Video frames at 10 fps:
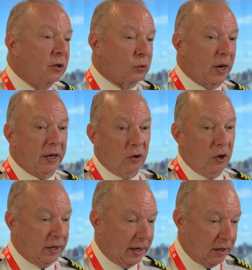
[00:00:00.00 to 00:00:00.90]
So I can
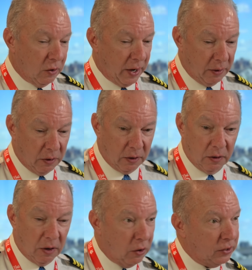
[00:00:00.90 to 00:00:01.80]
look and I can go, hey, look,
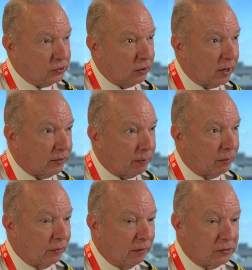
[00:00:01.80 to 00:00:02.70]
all these aircraft up
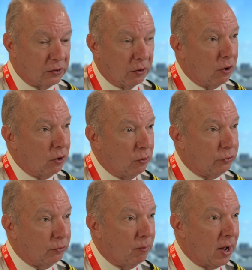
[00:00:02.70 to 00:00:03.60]
in front of us, they're all going
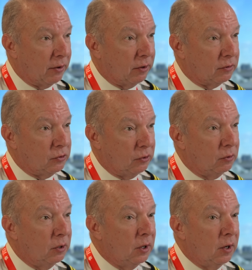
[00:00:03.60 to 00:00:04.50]
through moderate
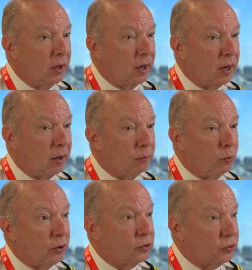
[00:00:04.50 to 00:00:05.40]
to uh,
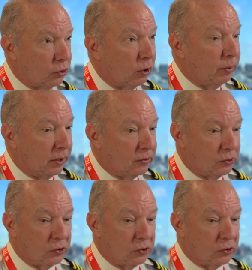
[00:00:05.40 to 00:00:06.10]
worse turbulence. And